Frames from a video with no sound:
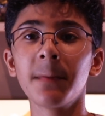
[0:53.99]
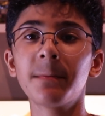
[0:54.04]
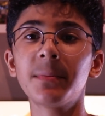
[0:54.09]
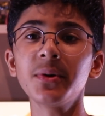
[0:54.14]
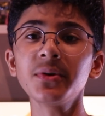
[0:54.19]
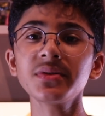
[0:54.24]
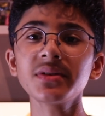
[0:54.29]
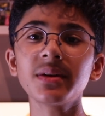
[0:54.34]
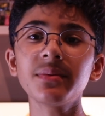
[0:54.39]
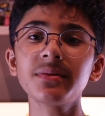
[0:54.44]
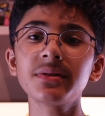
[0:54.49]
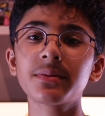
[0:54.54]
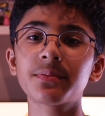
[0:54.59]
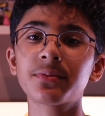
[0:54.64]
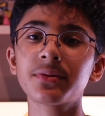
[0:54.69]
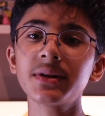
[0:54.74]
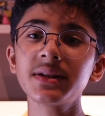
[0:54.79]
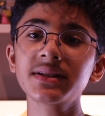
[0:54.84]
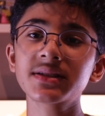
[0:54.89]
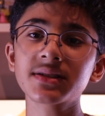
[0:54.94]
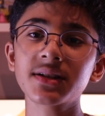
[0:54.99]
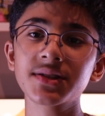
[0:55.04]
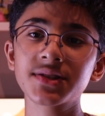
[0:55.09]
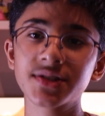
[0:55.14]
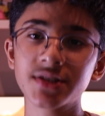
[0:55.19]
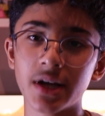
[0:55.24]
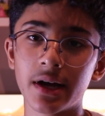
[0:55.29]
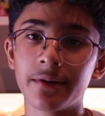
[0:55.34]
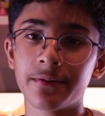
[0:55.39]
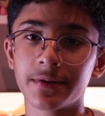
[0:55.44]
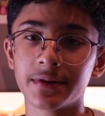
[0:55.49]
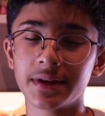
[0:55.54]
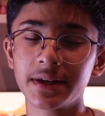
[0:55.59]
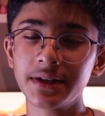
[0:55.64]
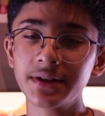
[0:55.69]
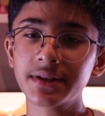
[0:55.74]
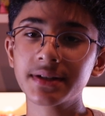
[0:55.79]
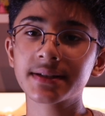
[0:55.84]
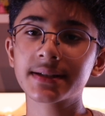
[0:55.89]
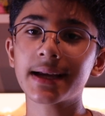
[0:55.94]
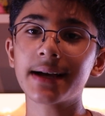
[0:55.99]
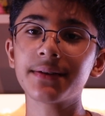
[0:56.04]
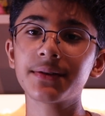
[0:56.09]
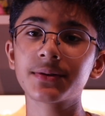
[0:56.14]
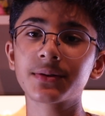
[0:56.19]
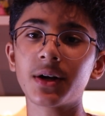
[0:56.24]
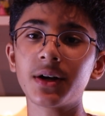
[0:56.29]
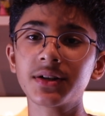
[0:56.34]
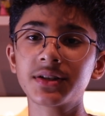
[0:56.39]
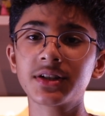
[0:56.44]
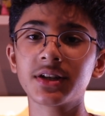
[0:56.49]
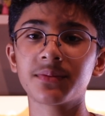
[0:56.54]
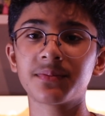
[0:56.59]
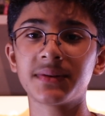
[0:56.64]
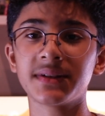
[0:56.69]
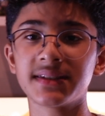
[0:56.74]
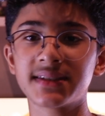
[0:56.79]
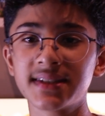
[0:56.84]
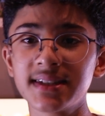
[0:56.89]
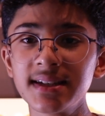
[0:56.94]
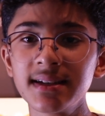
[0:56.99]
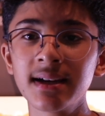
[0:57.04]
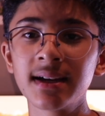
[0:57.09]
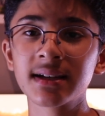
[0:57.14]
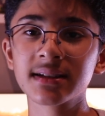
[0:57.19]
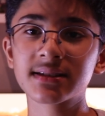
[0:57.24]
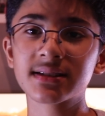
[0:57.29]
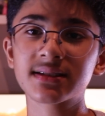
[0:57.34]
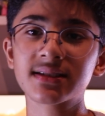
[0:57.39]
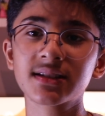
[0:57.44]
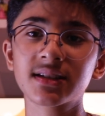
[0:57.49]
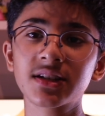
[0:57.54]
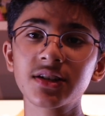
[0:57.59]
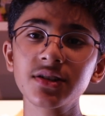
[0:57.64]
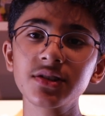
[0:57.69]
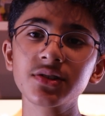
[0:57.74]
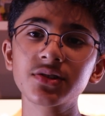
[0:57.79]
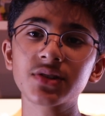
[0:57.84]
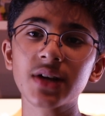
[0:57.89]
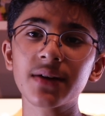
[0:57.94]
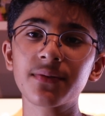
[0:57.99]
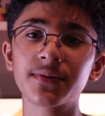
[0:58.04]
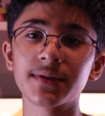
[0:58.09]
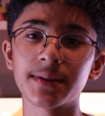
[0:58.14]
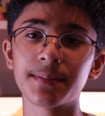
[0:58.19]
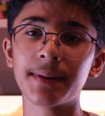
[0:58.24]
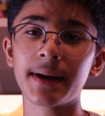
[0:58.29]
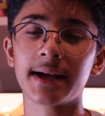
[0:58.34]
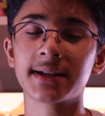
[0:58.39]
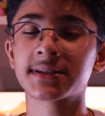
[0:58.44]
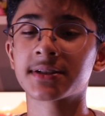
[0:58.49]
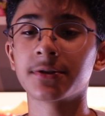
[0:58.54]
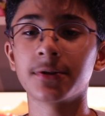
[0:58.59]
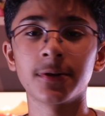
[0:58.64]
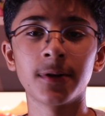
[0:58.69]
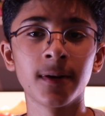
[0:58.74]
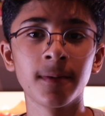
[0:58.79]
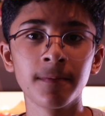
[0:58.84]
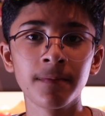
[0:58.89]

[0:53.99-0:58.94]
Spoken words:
both come with a pre-installed software that you can download onto your PC to secure your drive with a passcode.